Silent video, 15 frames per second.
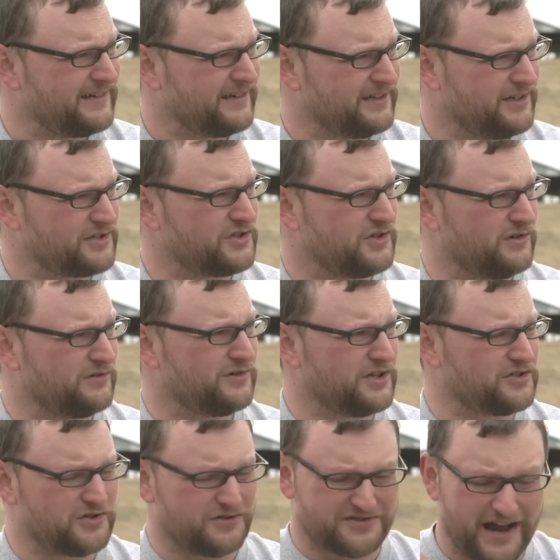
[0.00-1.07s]
and get your,
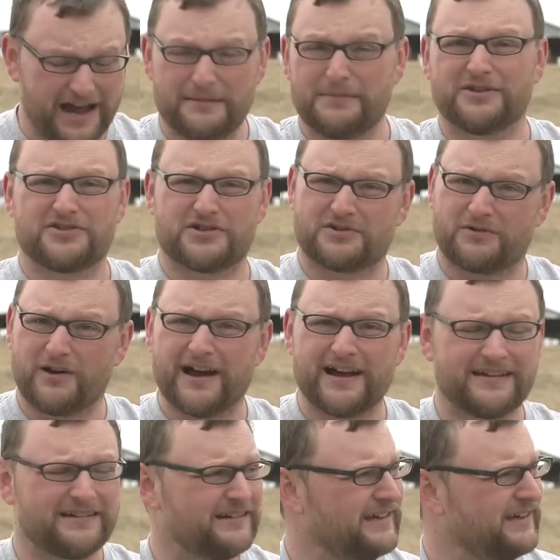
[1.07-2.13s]
get your timing just
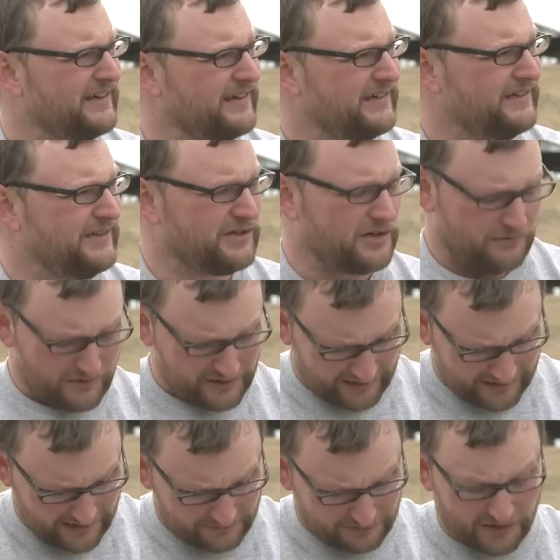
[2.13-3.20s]
right, you can
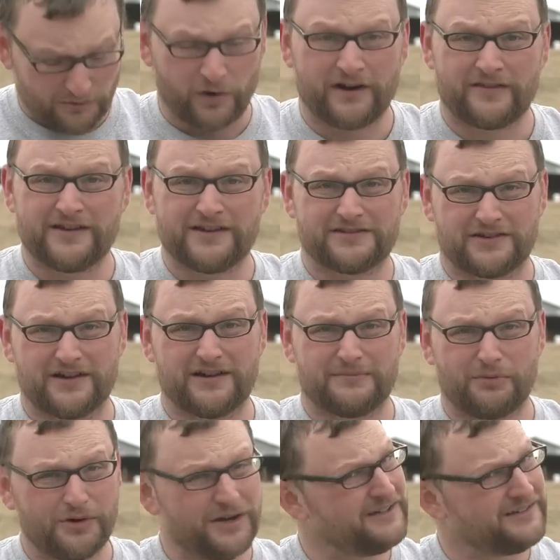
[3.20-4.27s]
really empty one of these uh,
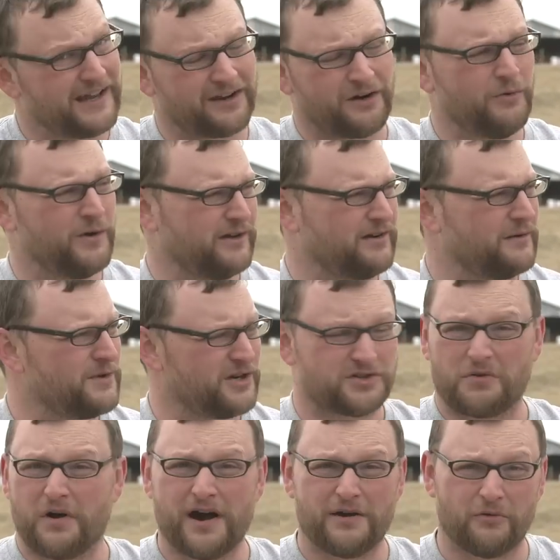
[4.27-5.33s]
pretty dang quick. I'm gonna
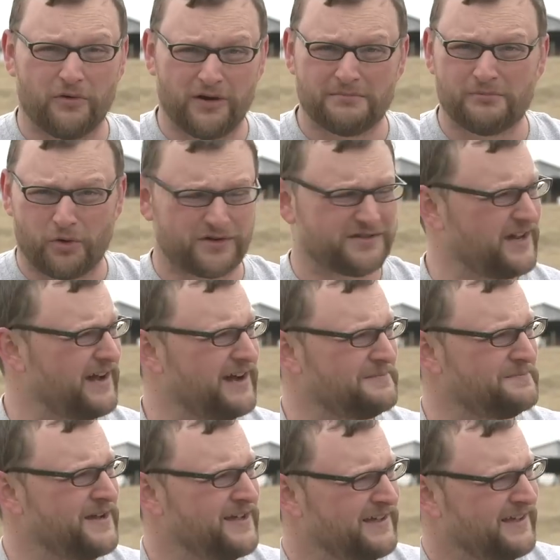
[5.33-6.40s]
try one more
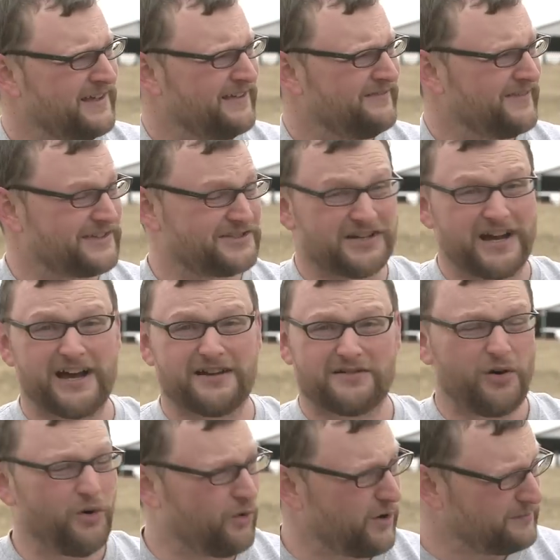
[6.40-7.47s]
time. That's not
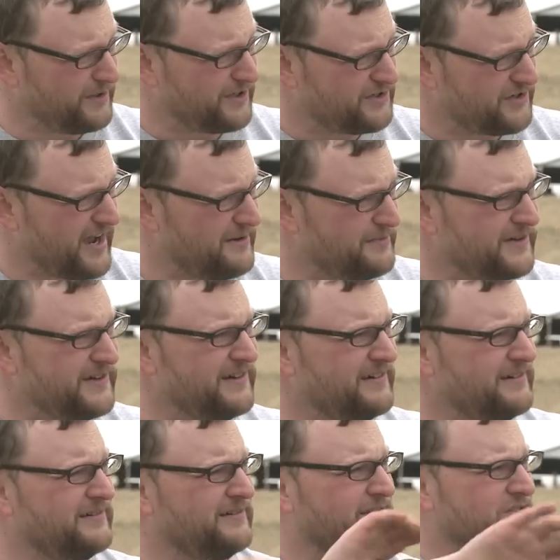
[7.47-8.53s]
horribly shabby.
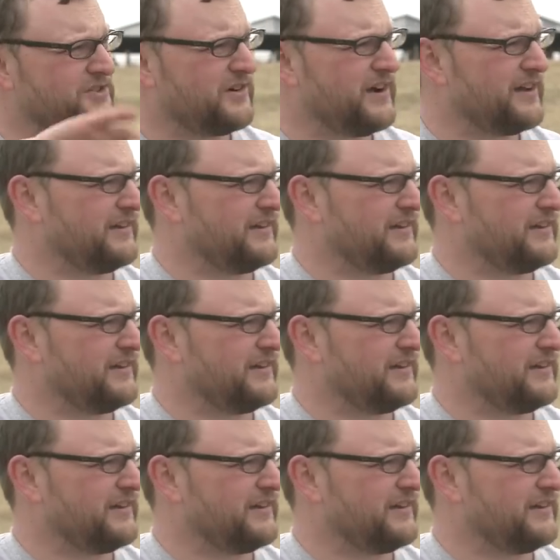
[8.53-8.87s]
Let's try